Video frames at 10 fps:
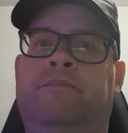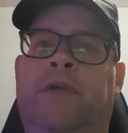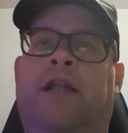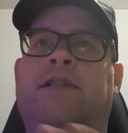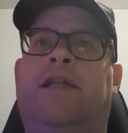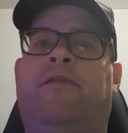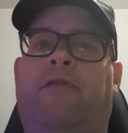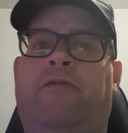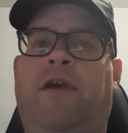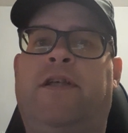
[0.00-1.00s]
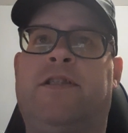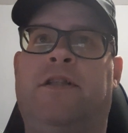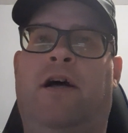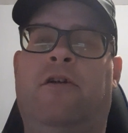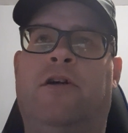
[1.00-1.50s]
He doesn't have a fake
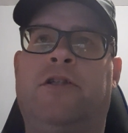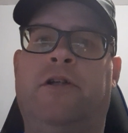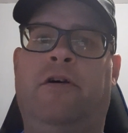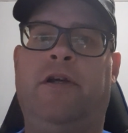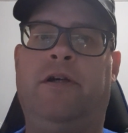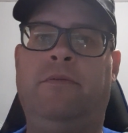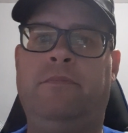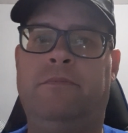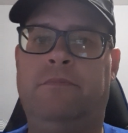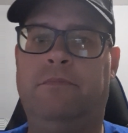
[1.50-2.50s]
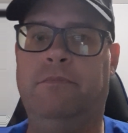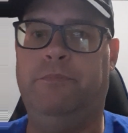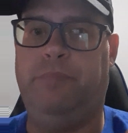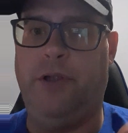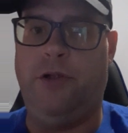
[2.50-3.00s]
slot in Australia,
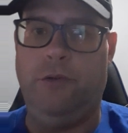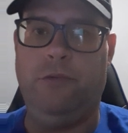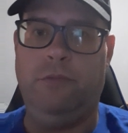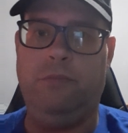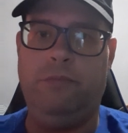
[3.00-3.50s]
but you